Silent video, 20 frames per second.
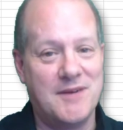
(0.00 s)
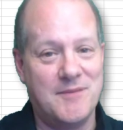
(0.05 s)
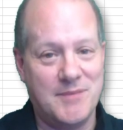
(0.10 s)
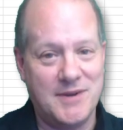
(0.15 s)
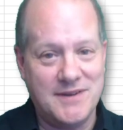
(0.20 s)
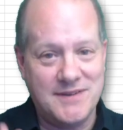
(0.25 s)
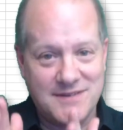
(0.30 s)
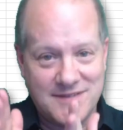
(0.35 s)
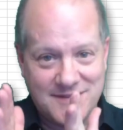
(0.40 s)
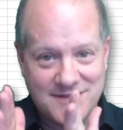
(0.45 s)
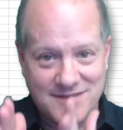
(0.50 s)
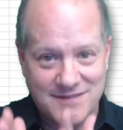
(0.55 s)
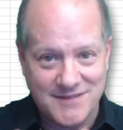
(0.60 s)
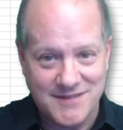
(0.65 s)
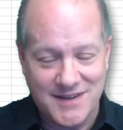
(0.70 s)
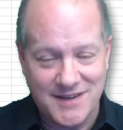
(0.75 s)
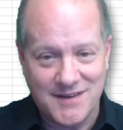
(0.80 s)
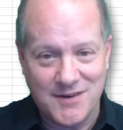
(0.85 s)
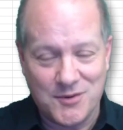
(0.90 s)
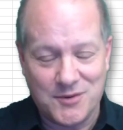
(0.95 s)
But
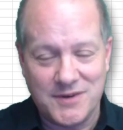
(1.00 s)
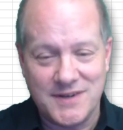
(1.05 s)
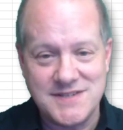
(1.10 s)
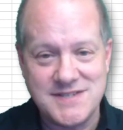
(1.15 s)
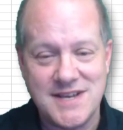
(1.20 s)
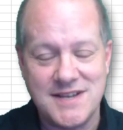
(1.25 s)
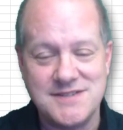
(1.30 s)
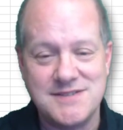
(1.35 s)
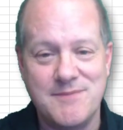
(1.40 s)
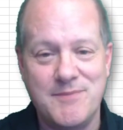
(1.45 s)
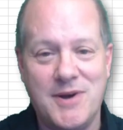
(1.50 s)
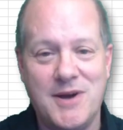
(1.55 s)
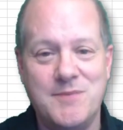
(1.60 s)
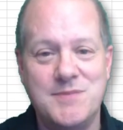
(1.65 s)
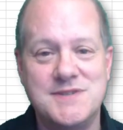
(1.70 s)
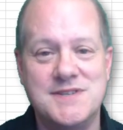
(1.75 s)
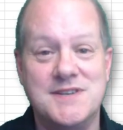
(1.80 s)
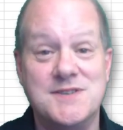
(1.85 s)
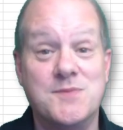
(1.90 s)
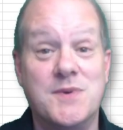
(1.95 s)
in all intents and
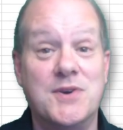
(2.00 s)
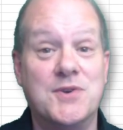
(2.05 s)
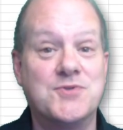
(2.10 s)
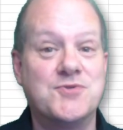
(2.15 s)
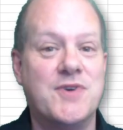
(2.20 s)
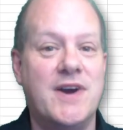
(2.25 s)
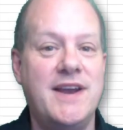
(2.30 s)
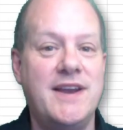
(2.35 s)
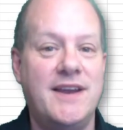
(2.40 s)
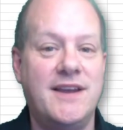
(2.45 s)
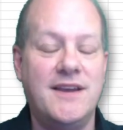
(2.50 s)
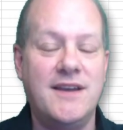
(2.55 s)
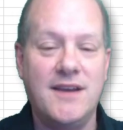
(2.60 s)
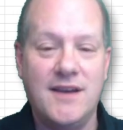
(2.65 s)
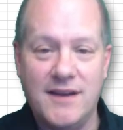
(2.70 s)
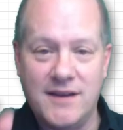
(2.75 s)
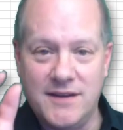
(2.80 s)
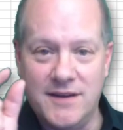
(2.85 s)
purposes, when you're trading,